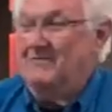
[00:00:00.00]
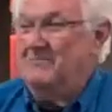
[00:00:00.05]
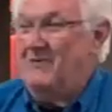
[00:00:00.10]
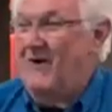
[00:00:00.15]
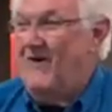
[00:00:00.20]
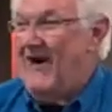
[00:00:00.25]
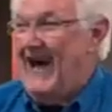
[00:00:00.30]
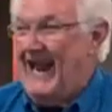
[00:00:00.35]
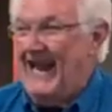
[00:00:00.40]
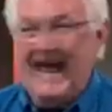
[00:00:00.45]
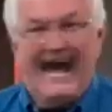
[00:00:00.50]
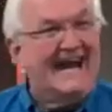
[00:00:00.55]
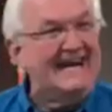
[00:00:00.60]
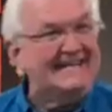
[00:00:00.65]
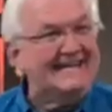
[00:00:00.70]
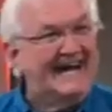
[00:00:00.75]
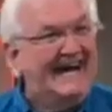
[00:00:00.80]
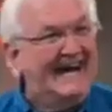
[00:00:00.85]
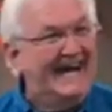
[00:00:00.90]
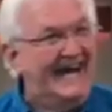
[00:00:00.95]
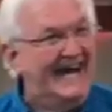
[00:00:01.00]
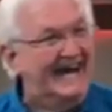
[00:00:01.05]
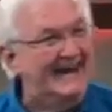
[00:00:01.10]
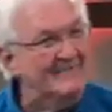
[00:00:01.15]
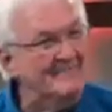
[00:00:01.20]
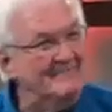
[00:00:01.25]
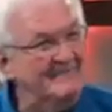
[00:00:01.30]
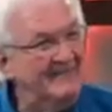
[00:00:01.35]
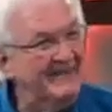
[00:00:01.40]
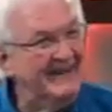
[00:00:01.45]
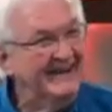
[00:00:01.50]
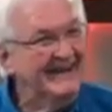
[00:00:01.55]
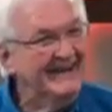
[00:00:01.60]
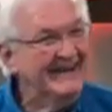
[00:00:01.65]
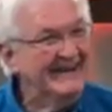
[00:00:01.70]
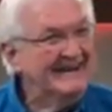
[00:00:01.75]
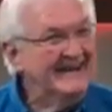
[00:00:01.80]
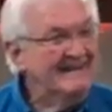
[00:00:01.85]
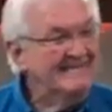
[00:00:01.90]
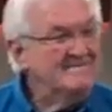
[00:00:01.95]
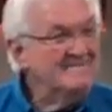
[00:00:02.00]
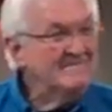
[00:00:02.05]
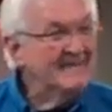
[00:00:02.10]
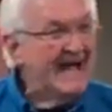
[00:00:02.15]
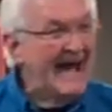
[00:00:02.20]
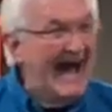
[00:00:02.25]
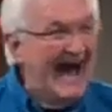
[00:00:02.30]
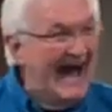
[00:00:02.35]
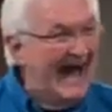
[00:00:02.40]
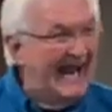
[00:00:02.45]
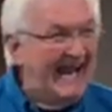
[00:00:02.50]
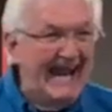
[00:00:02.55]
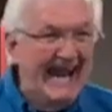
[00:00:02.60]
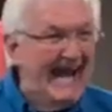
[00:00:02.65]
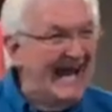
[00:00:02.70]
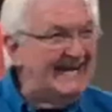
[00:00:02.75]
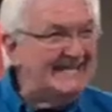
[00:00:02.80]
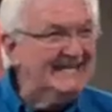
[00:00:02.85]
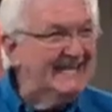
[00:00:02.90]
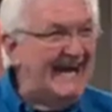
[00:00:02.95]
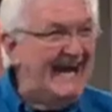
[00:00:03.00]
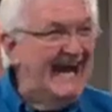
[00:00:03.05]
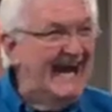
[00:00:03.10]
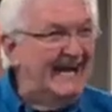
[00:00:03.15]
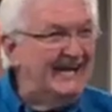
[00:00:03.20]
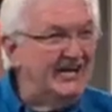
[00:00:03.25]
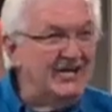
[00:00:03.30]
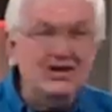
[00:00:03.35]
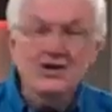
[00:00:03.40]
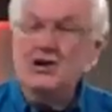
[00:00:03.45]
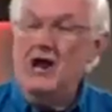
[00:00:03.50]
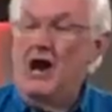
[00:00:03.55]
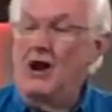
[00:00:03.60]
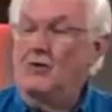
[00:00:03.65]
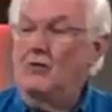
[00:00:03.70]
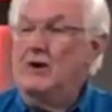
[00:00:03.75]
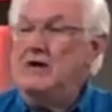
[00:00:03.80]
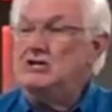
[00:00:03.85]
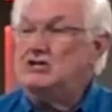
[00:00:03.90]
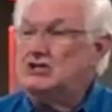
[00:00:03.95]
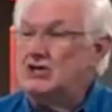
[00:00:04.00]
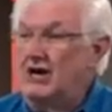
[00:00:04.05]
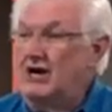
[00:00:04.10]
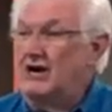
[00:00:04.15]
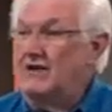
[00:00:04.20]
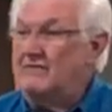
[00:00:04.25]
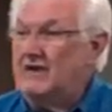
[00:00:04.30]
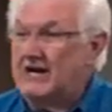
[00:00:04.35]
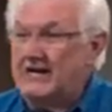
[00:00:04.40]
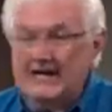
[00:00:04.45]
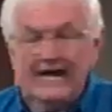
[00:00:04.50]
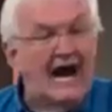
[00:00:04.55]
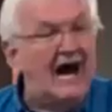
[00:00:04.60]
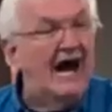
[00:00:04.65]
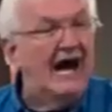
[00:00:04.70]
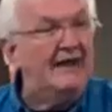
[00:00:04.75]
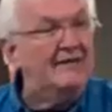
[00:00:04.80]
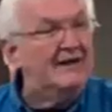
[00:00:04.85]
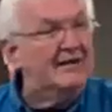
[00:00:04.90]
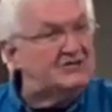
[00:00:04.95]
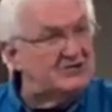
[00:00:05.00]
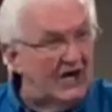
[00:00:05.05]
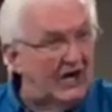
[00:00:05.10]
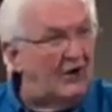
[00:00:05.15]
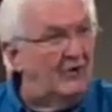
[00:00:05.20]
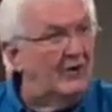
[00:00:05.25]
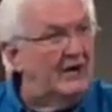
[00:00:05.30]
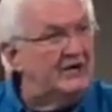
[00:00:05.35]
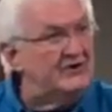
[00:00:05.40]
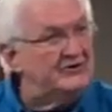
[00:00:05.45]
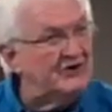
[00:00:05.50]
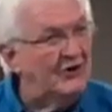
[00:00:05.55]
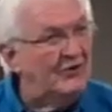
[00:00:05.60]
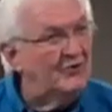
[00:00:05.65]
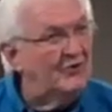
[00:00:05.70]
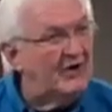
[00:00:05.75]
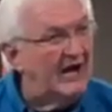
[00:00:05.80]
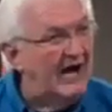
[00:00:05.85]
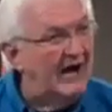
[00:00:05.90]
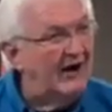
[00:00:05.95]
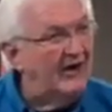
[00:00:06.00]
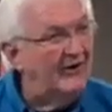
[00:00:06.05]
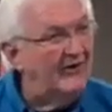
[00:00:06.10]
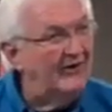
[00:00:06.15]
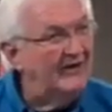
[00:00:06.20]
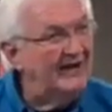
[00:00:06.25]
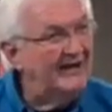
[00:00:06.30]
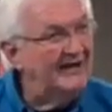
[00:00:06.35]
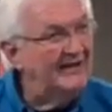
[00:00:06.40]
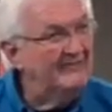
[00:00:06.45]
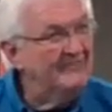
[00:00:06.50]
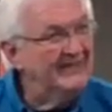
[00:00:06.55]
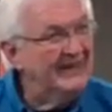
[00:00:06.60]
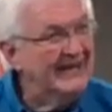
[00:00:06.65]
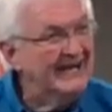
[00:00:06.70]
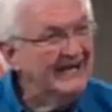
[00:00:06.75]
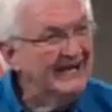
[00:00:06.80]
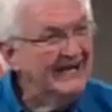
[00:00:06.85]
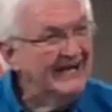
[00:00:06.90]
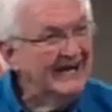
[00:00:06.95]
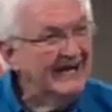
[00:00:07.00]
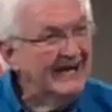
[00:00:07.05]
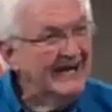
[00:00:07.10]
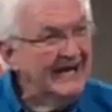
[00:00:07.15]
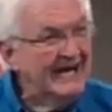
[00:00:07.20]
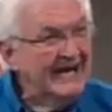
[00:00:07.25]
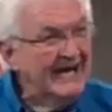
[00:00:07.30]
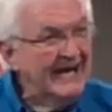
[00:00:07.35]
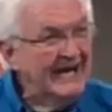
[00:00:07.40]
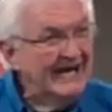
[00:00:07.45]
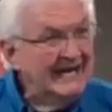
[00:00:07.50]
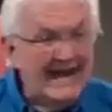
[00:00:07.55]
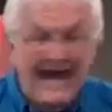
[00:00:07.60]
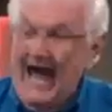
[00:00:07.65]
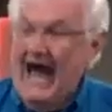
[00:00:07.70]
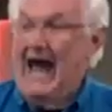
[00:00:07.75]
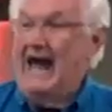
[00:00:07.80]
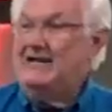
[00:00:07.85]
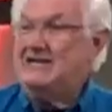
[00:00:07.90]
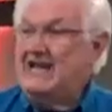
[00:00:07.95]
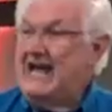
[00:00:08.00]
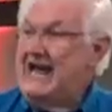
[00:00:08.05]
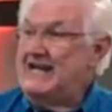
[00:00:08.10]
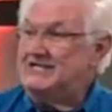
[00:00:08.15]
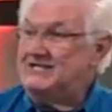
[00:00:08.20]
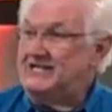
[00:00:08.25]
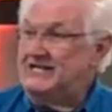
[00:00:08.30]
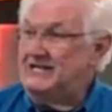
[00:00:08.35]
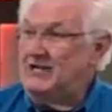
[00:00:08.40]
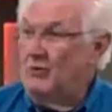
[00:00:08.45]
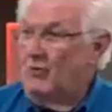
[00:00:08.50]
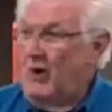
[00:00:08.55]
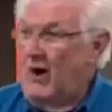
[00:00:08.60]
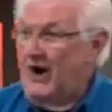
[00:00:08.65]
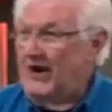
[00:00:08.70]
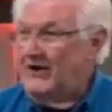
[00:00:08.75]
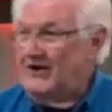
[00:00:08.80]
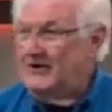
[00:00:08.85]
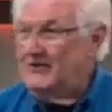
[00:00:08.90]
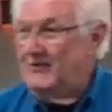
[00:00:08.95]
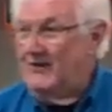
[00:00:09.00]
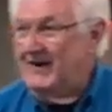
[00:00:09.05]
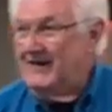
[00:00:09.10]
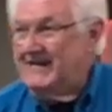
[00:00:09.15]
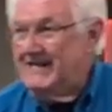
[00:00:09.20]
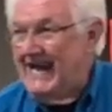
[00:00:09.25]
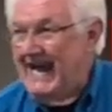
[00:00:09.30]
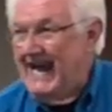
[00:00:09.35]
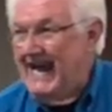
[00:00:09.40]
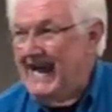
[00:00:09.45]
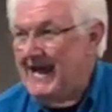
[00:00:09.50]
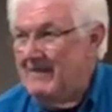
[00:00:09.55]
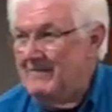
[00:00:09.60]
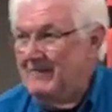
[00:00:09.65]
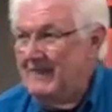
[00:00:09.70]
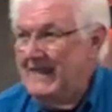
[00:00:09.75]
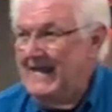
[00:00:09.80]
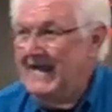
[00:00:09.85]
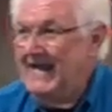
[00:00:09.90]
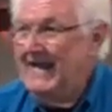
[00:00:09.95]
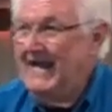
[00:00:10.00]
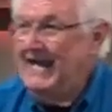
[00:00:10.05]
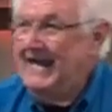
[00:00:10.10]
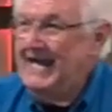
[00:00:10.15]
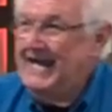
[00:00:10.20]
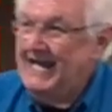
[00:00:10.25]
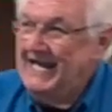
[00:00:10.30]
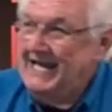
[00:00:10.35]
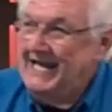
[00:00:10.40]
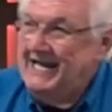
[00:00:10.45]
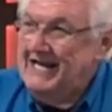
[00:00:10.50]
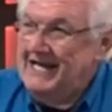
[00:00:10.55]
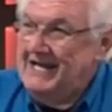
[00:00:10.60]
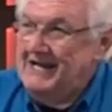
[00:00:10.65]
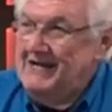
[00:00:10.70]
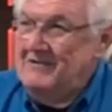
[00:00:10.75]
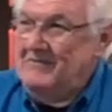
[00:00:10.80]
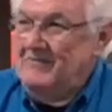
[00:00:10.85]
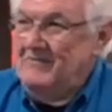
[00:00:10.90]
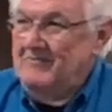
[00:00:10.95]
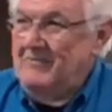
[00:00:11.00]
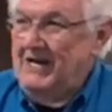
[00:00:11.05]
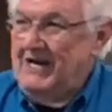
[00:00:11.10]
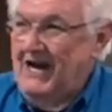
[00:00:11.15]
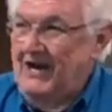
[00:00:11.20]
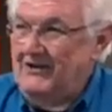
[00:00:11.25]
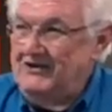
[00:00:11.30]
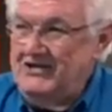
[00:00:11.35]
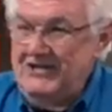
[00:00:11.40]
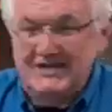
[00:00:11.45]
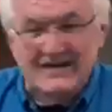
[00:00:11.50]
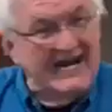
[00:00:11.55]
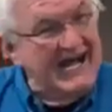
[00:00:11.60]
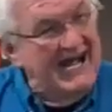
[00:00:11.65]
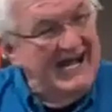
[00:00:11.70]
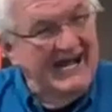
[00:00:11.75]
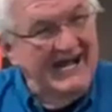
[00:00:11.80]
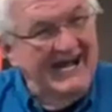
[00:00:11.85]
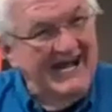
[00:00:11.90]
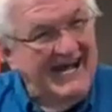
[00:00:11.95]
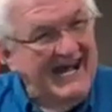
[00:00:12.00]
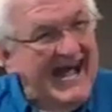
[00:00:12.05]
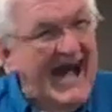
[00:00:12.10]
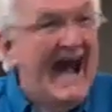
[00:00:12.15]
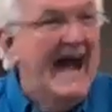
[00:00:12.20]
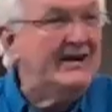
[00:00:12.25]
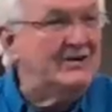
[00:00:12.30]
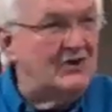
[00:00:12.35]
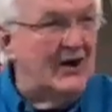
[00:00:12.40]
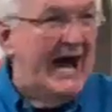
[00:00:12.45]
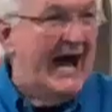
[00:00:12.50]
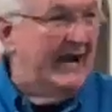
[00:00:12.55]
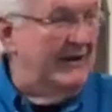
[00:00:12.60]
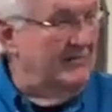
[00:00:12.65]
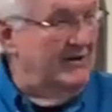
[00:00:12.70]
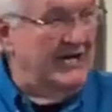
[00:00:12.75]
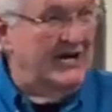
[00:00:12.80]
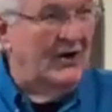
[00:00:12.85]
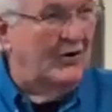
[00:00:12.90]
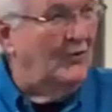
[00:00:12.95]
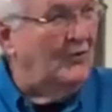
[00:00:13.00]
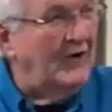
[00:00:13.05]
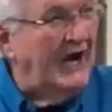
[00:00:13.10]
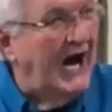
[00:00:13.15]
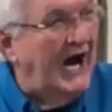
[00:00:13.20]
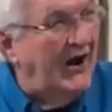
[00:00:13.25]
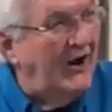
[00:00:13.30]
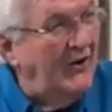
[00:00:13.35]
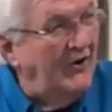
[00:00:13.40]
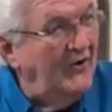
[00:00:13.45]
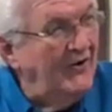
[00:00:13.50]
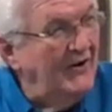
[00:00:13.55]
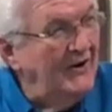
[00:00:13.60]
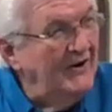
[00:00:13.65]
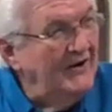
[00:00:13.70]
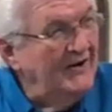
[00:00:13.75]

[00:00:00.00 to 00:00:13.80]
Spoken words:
Boy, I like that. I like that. Do you know we serve a God that's always on call? Now, I tested the waters one time because I try to be on call.